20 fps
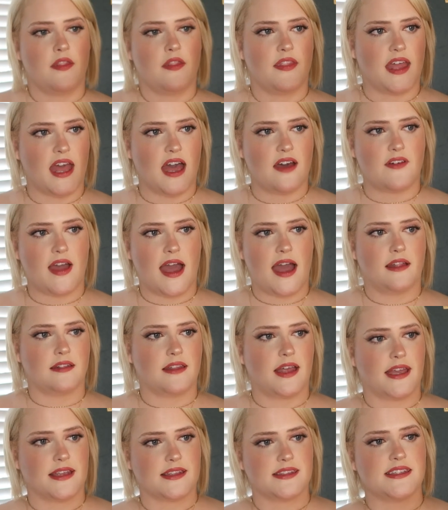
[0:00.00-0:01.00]
They have
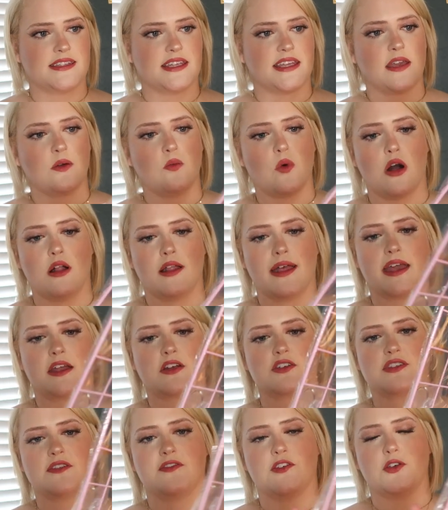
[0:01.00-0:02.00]
like sticky wall
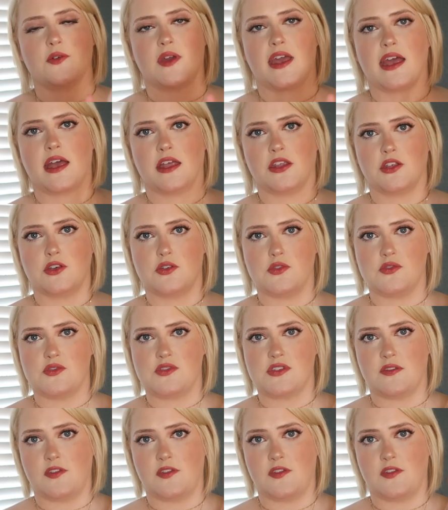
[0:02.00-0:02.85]
hangers if you can't use,